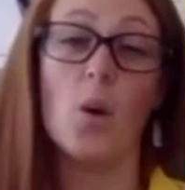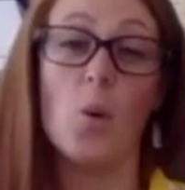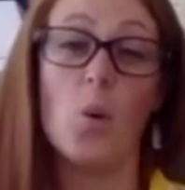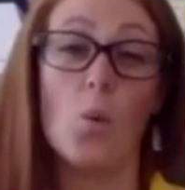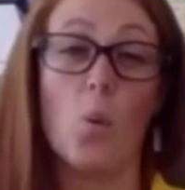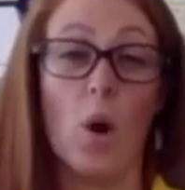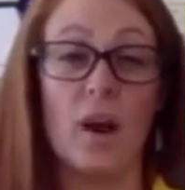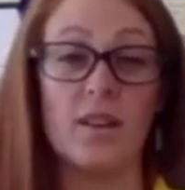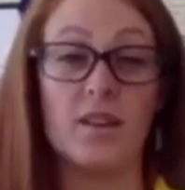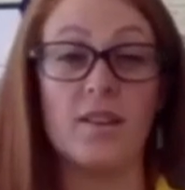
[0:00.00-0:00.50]

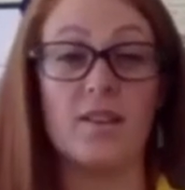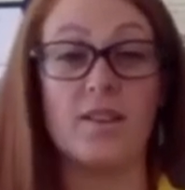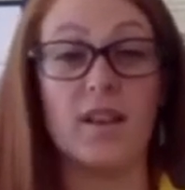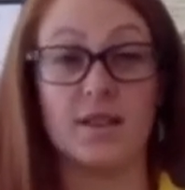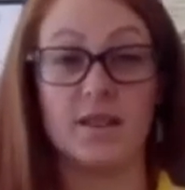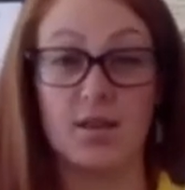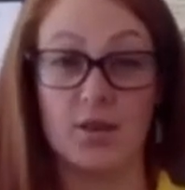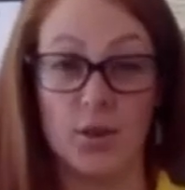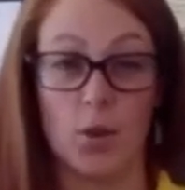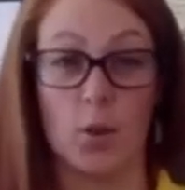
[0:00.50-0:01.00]
One, that
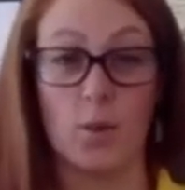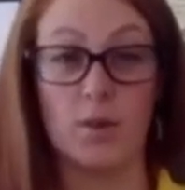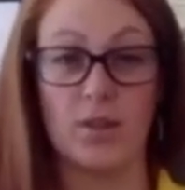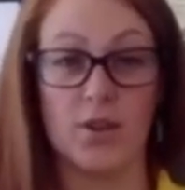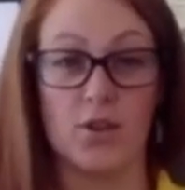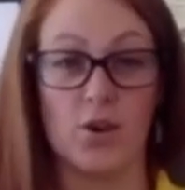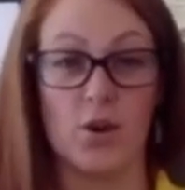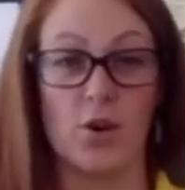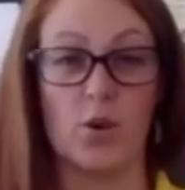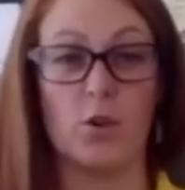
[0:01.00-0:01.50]
stops the
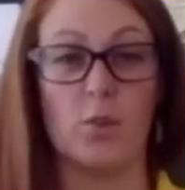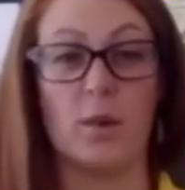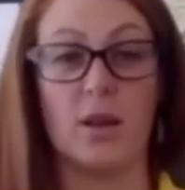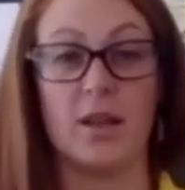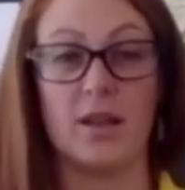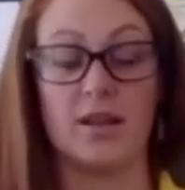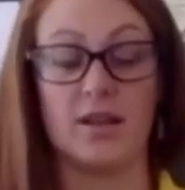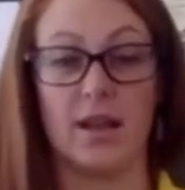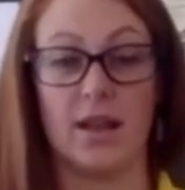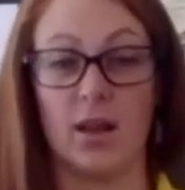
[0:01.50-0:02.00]
dog
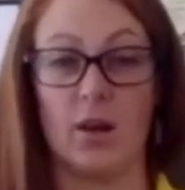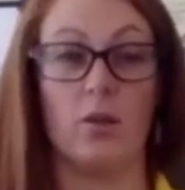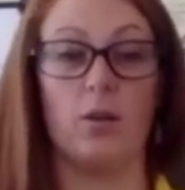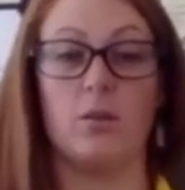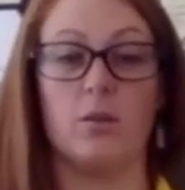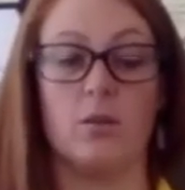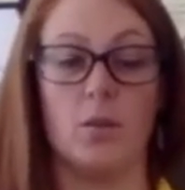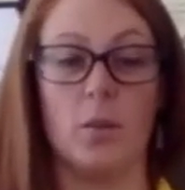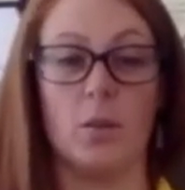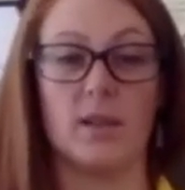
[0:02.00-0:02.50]
because they
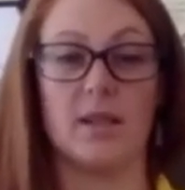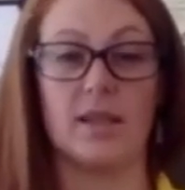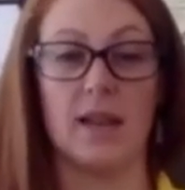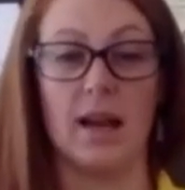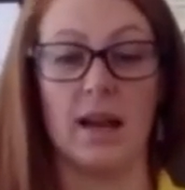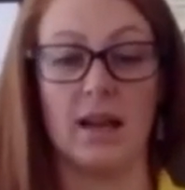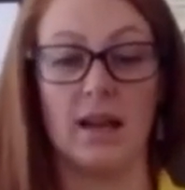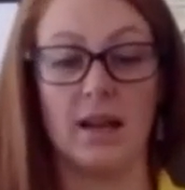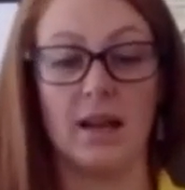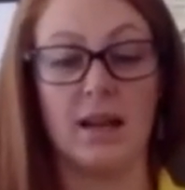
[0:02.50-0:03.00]
go, what was
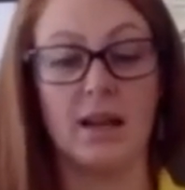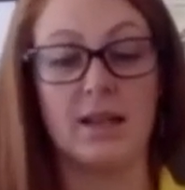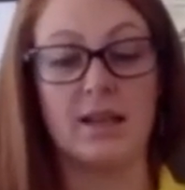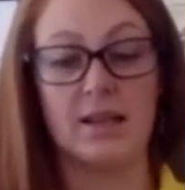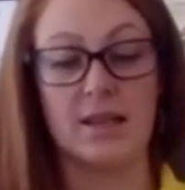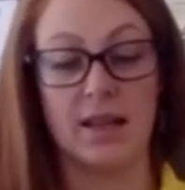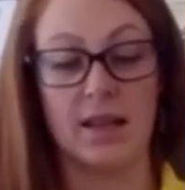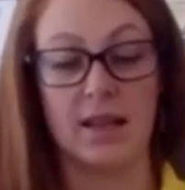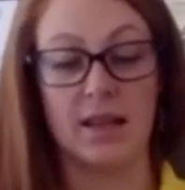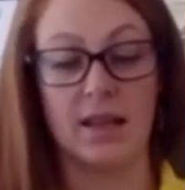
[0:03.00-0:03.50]
that?
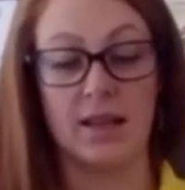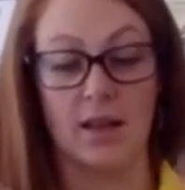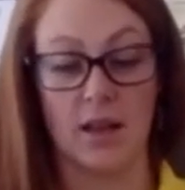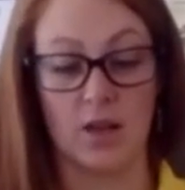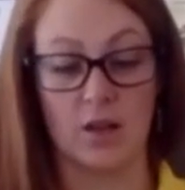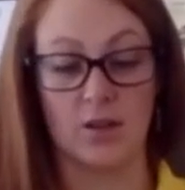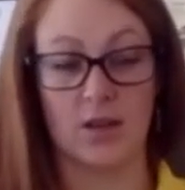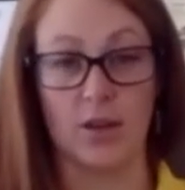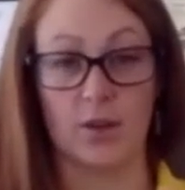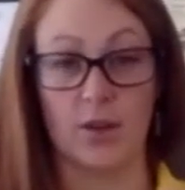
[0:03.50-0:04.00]
Secondly, they
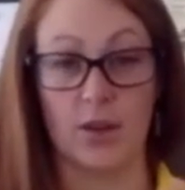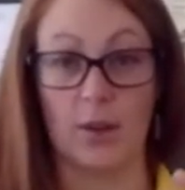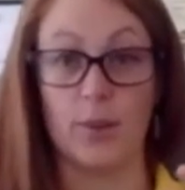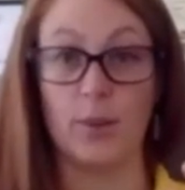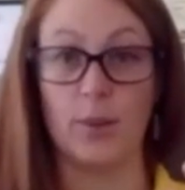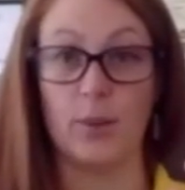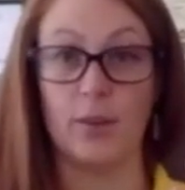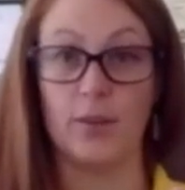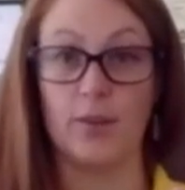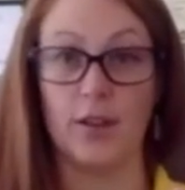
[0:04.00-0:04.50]
look down and go,
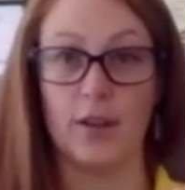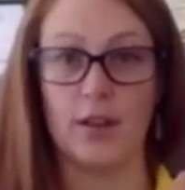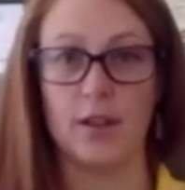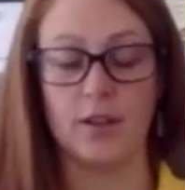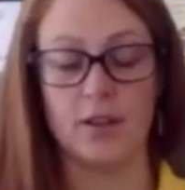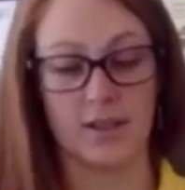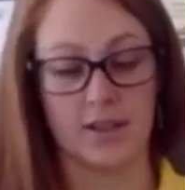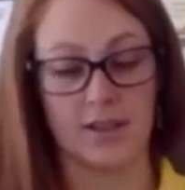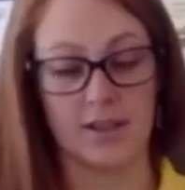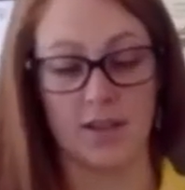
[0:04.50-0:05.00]
oh,
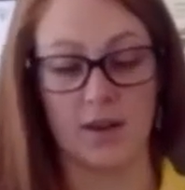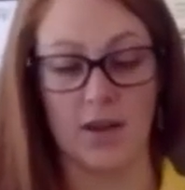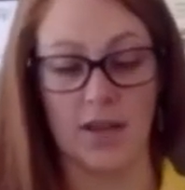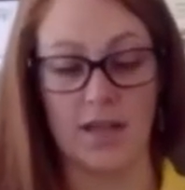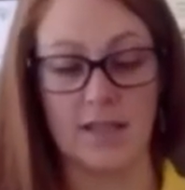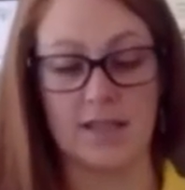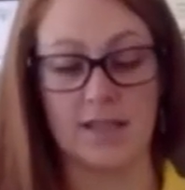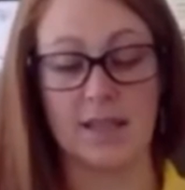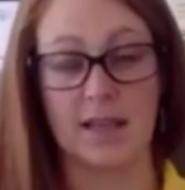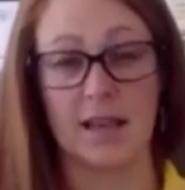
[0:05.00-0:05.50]
food, and start
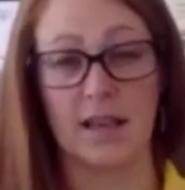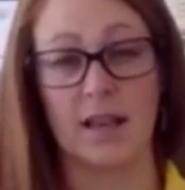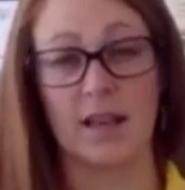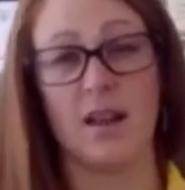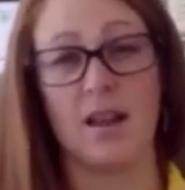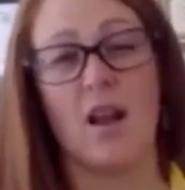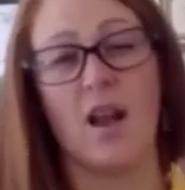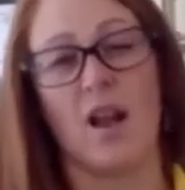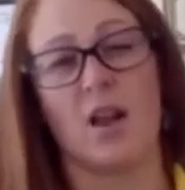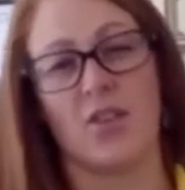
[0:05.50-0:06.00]
eating it.
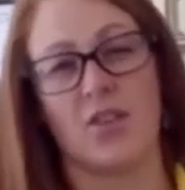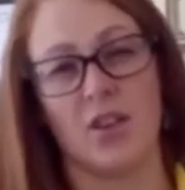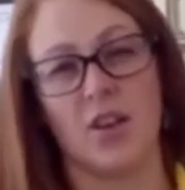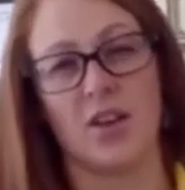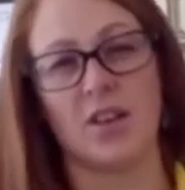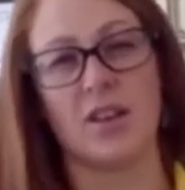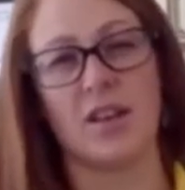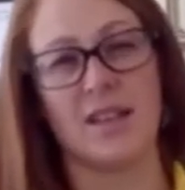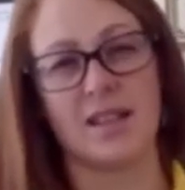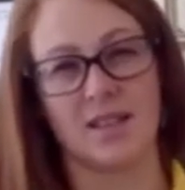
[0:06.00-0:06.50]
And
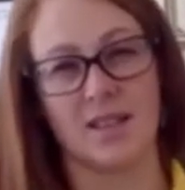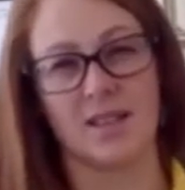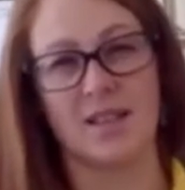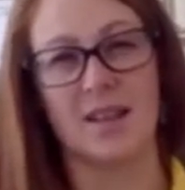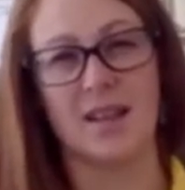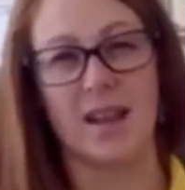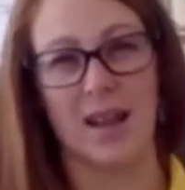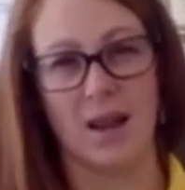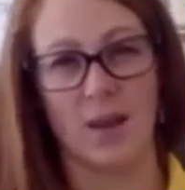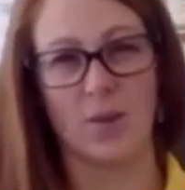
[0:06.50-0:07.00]
thirdly, it does
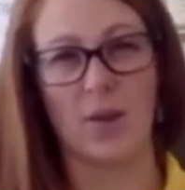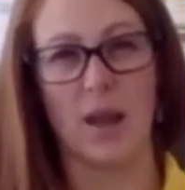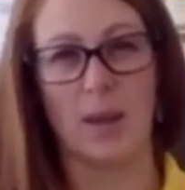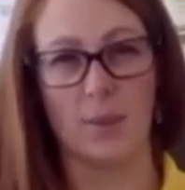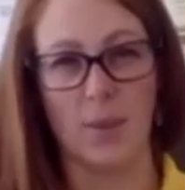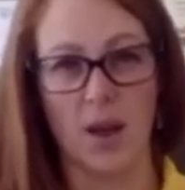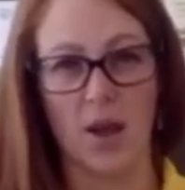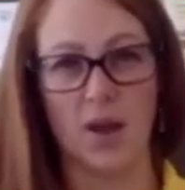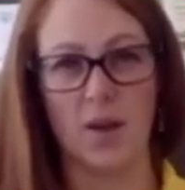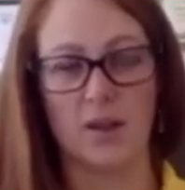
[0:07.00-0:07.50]
allow that
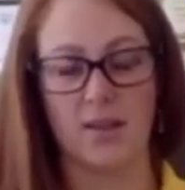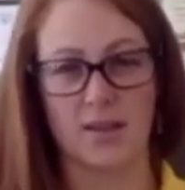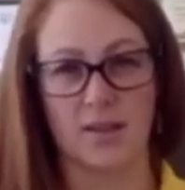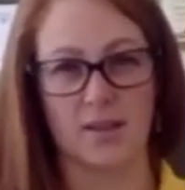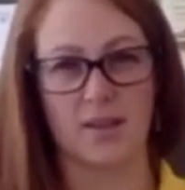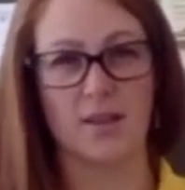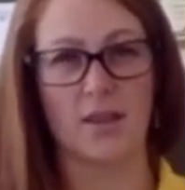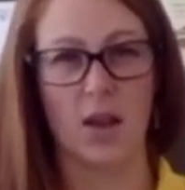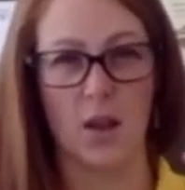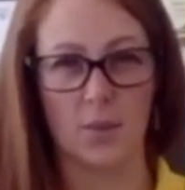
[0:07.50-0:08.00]
person
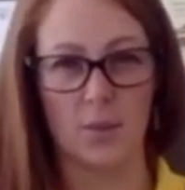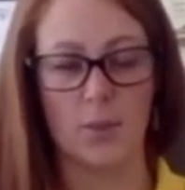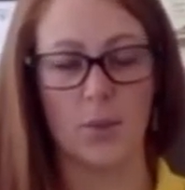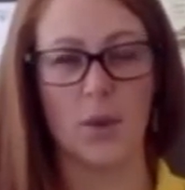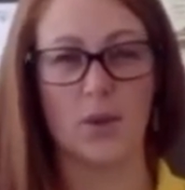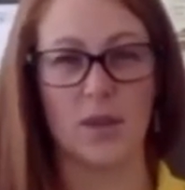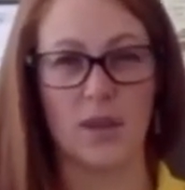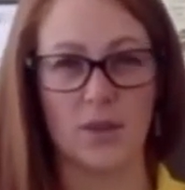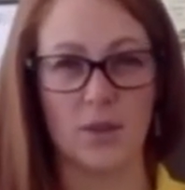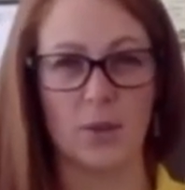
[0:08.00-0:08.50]
to come and
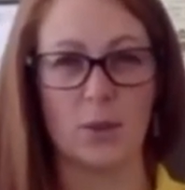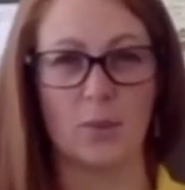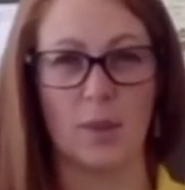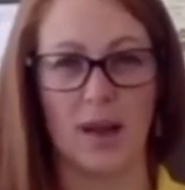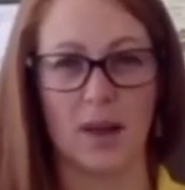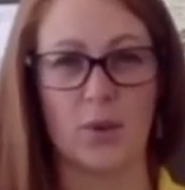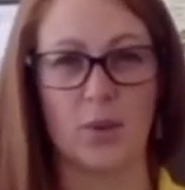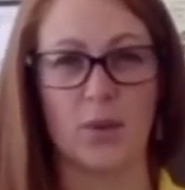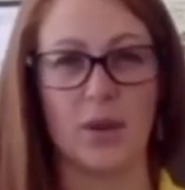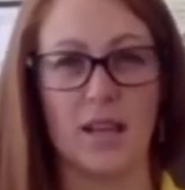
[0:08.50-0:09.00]
put their dog back
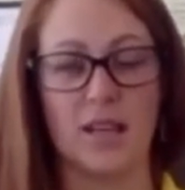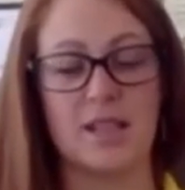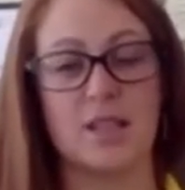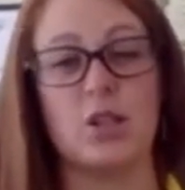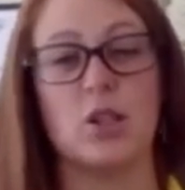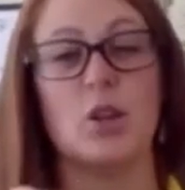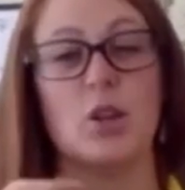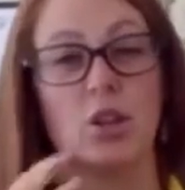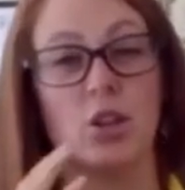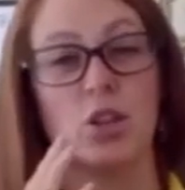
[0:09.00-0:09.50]
on lead. And
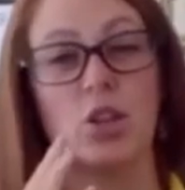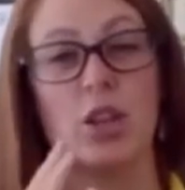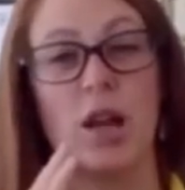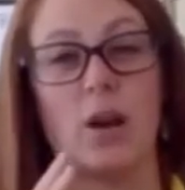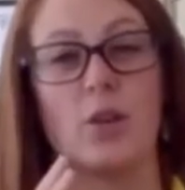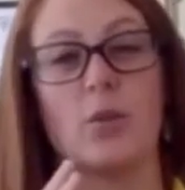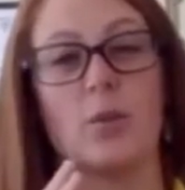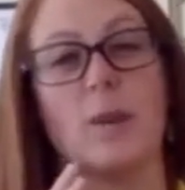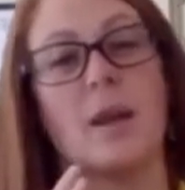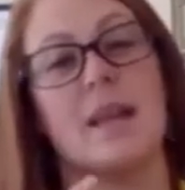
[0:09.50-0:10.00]
you can shout
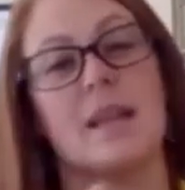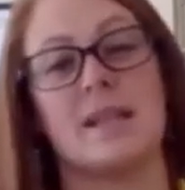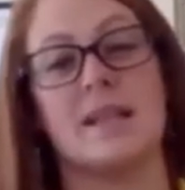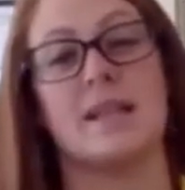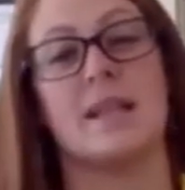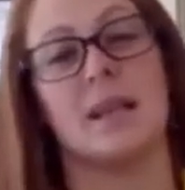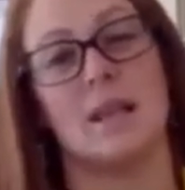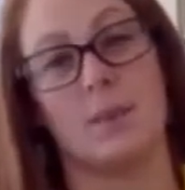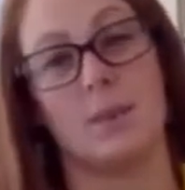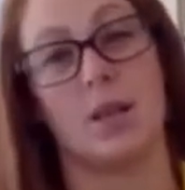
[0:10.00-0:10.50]

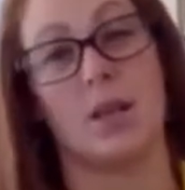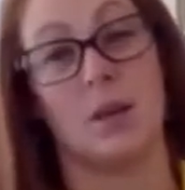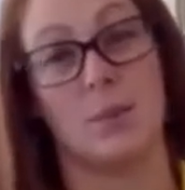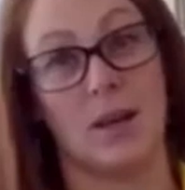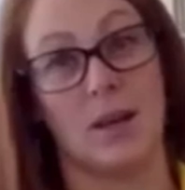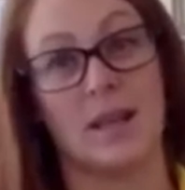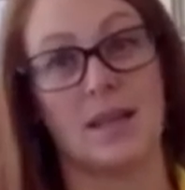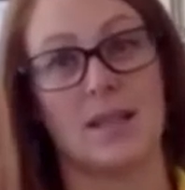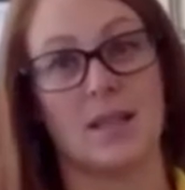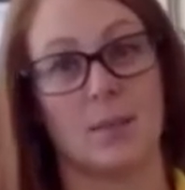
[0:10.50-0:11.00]
repeatedly, can you
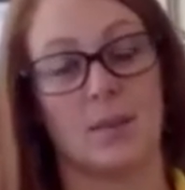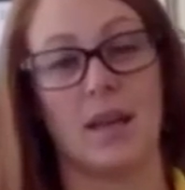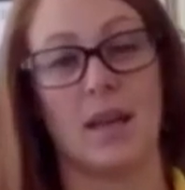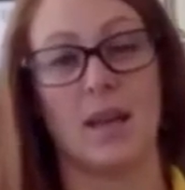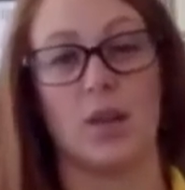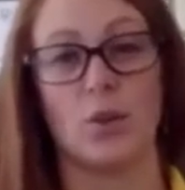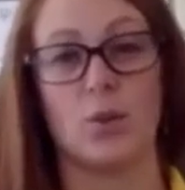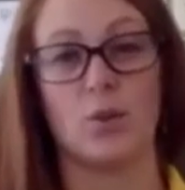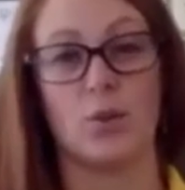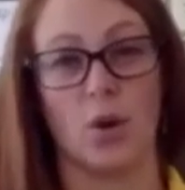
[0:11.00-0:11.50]
please come and get
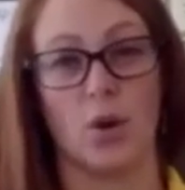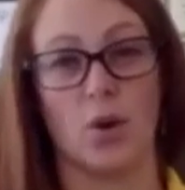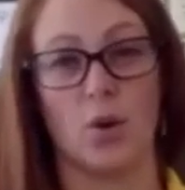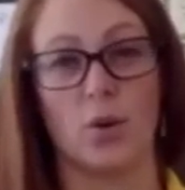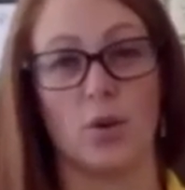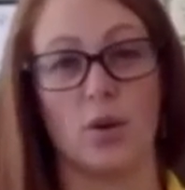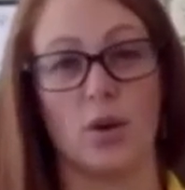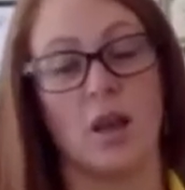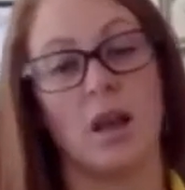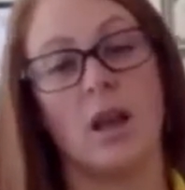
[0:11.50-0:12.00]
your
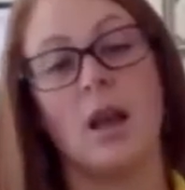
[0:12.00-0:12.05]
dog?